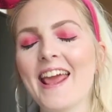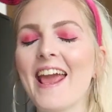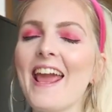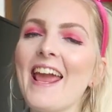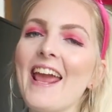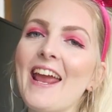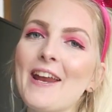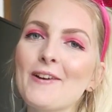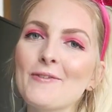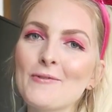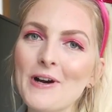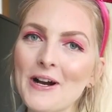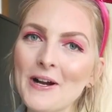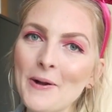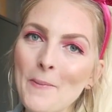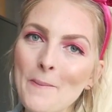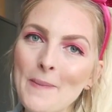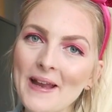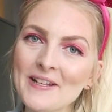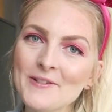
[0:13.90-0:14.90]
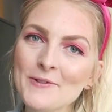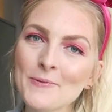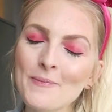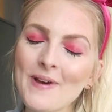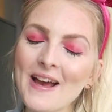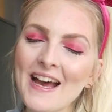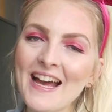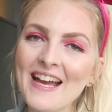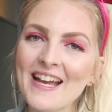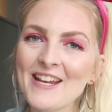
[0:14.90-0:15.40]
And welcome back to
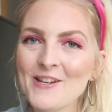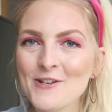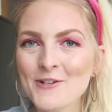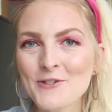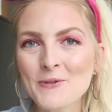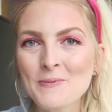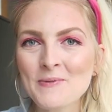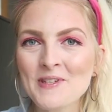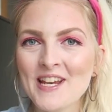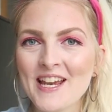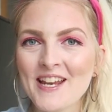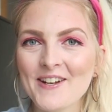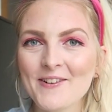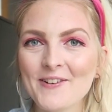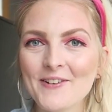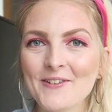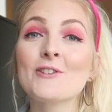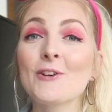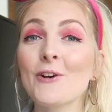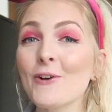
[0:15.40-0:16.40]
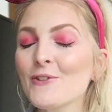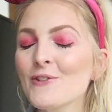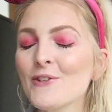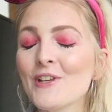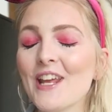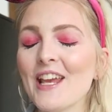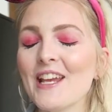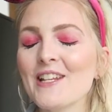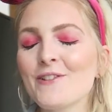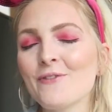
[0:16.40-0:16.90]
my YouTube channel. So
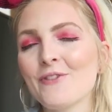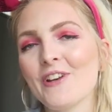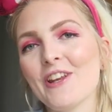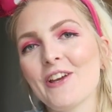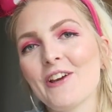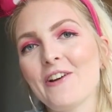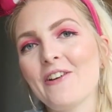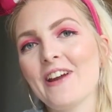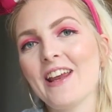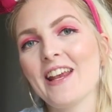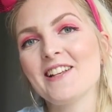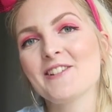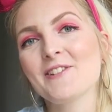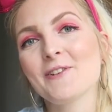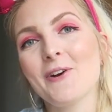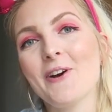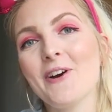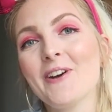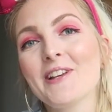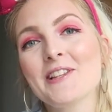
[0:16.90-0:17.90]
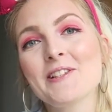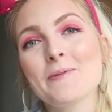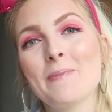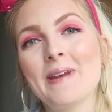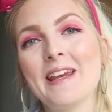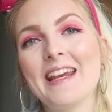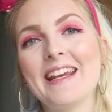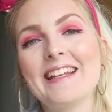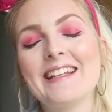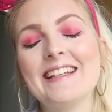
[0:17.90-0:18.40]
today's video is going to
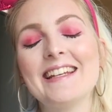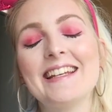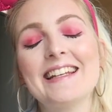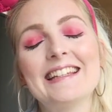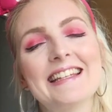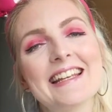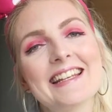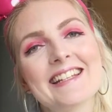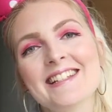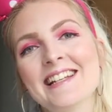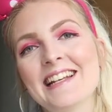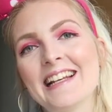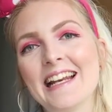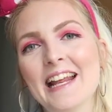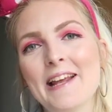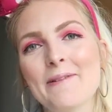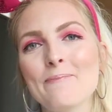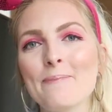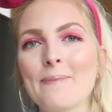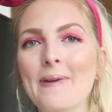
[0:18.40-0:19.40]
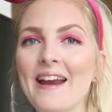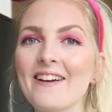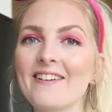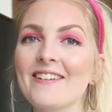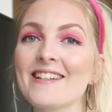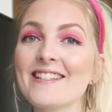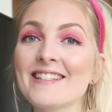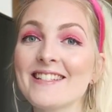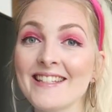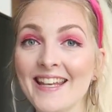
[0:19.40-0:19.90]
be the Disneyland
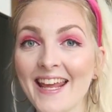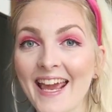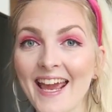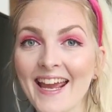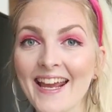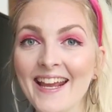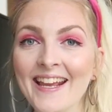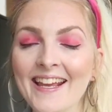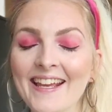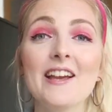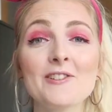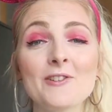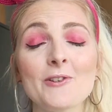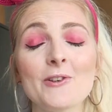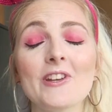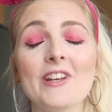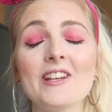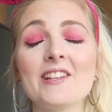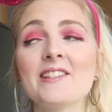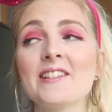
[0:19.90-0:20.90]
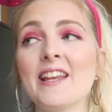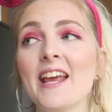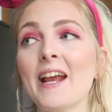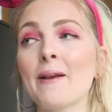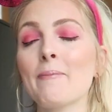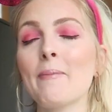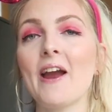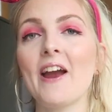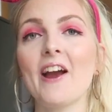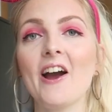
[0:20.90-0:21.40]
Paris tag. I saw this
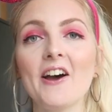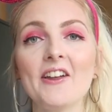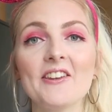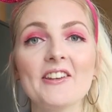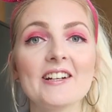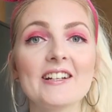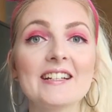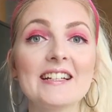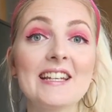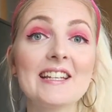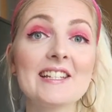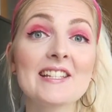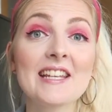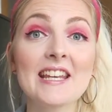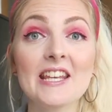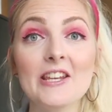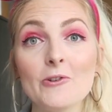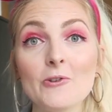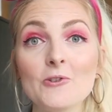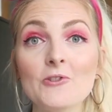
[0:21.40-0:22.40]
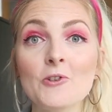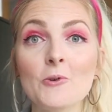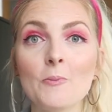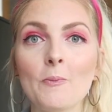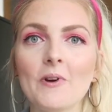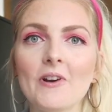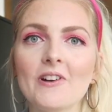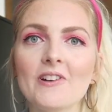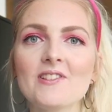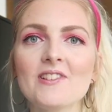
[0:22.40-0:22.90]
tag by other Disney
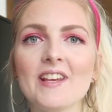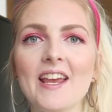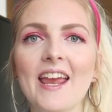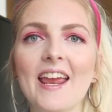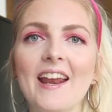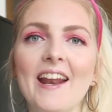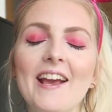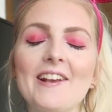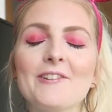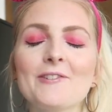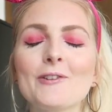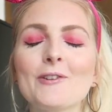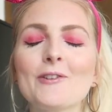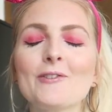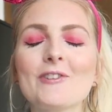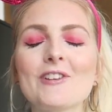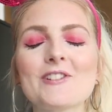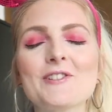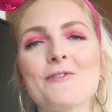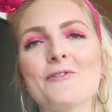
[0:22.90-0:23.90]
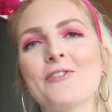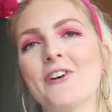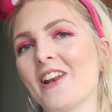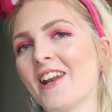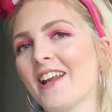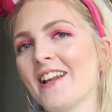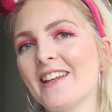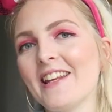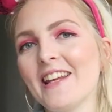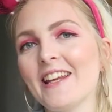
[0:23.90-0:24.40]
YouTubers and I thought it was a
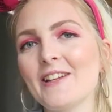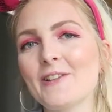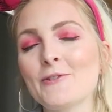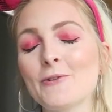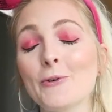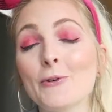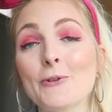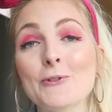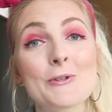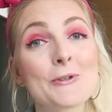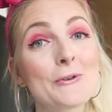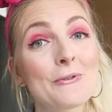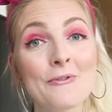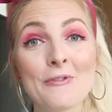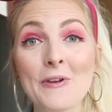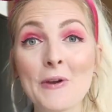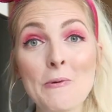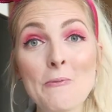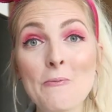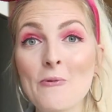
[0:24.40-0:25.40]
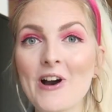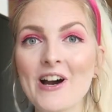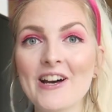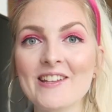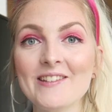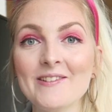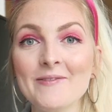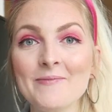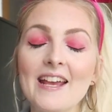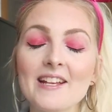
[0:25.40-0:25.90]
fun idea to also film
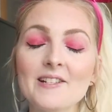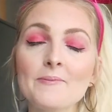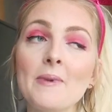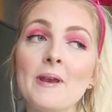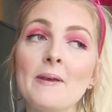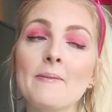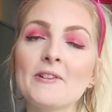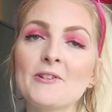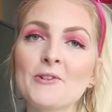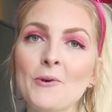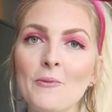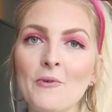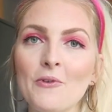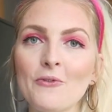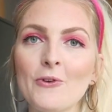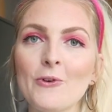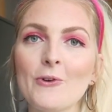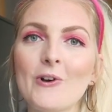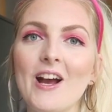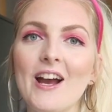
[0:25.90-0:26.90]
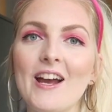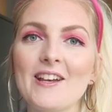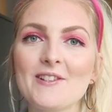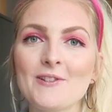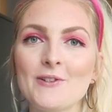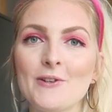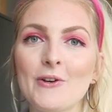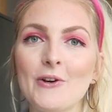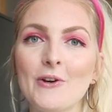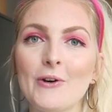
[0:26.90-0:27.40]
one. As maybe some of you
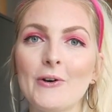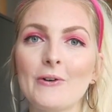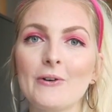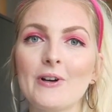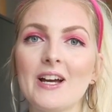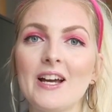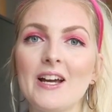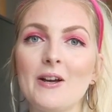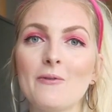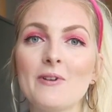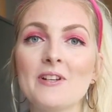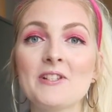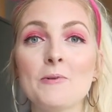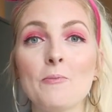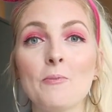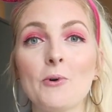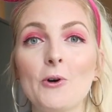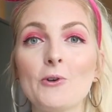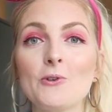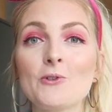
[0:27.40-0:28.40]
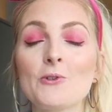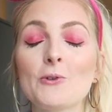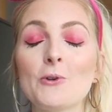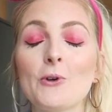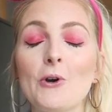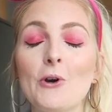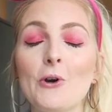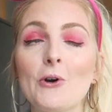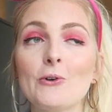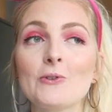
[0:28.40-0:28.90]
guys know, we're supposed to
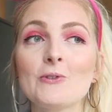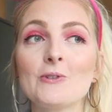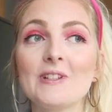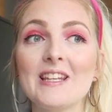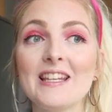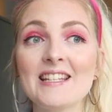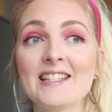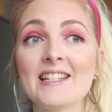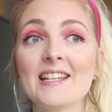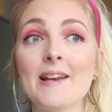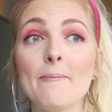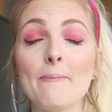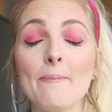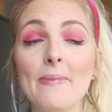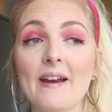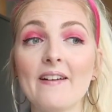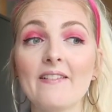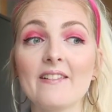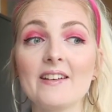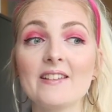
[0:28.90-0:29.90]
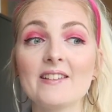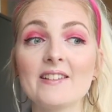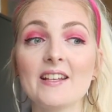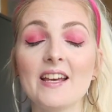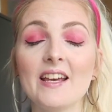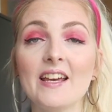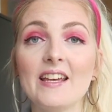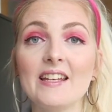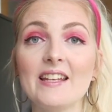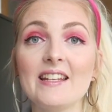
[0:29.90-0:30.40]
go to Disneyland Paris
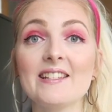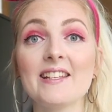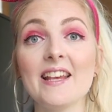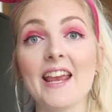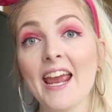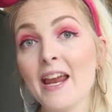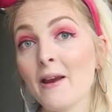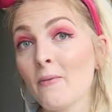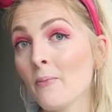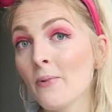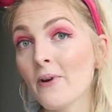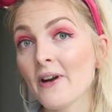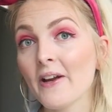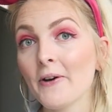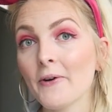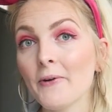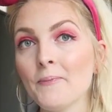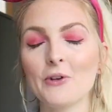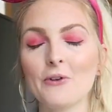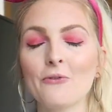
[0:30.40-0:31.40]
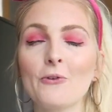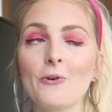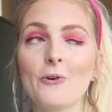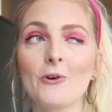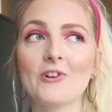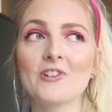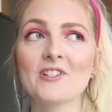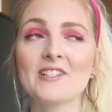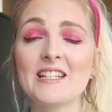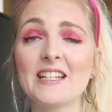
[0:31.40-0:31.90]
this April, but of
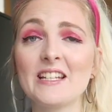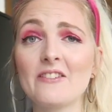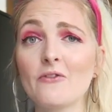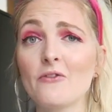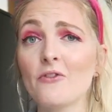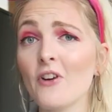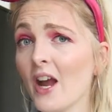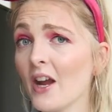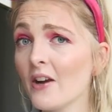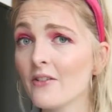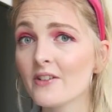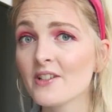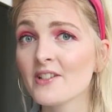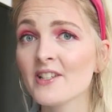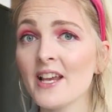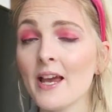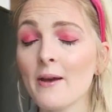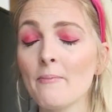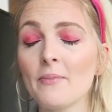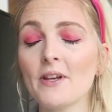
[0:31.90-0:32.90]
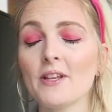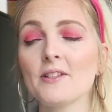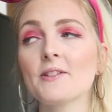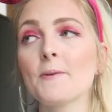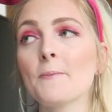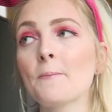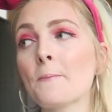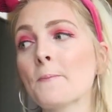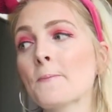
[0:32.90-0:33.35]
course the virus happened.